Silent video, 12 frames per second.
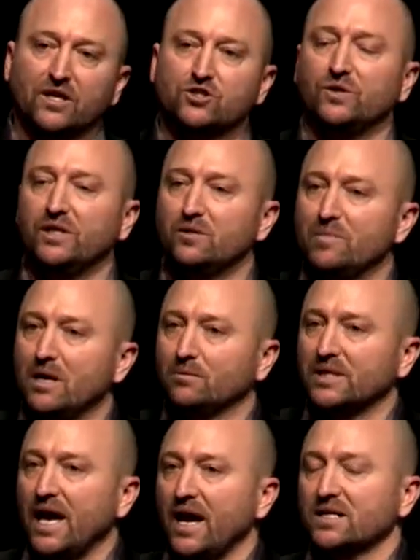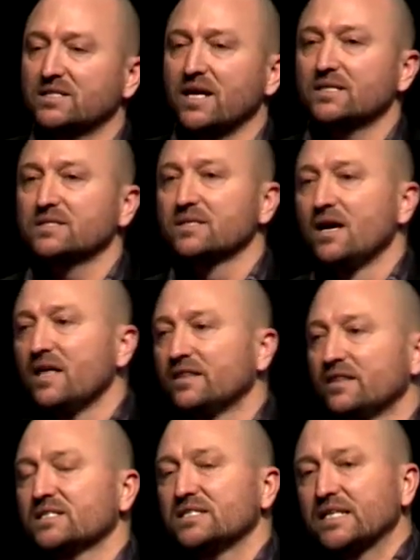You need to be able to access the
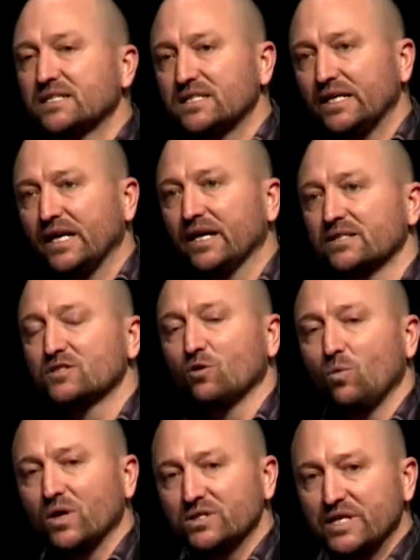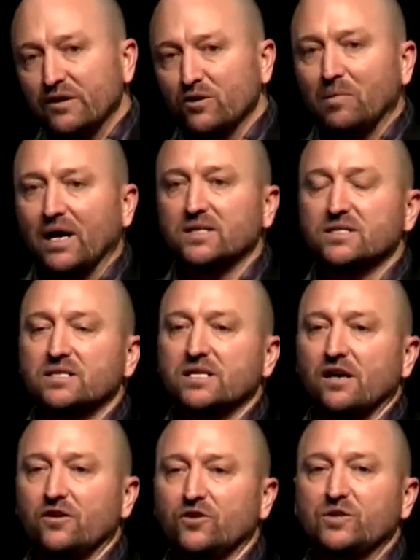60 gigs, the 1 terabytes, the
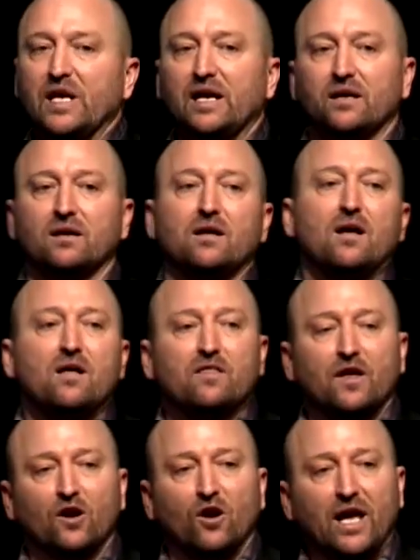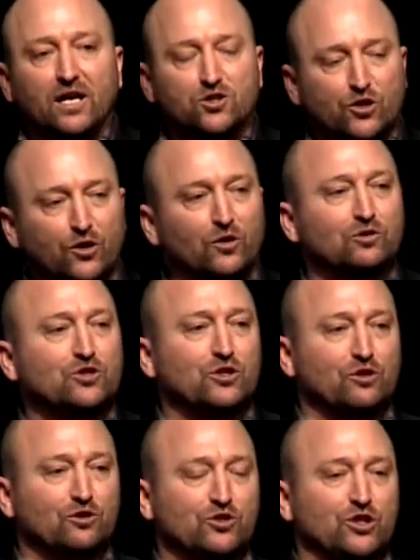other data that are external to your
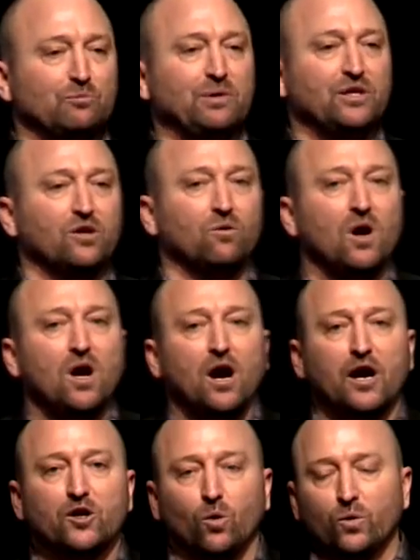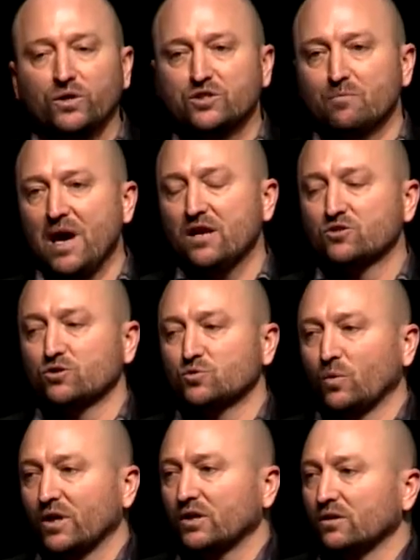GPU in order to manage those
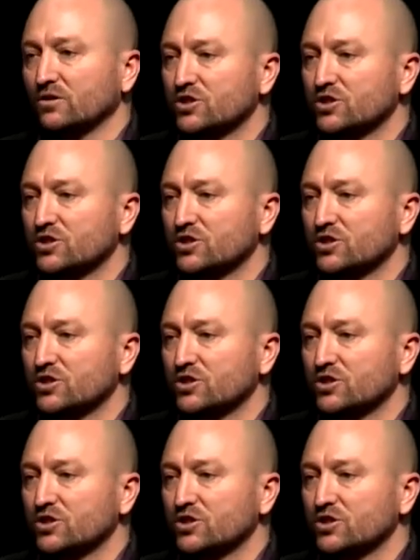workloads.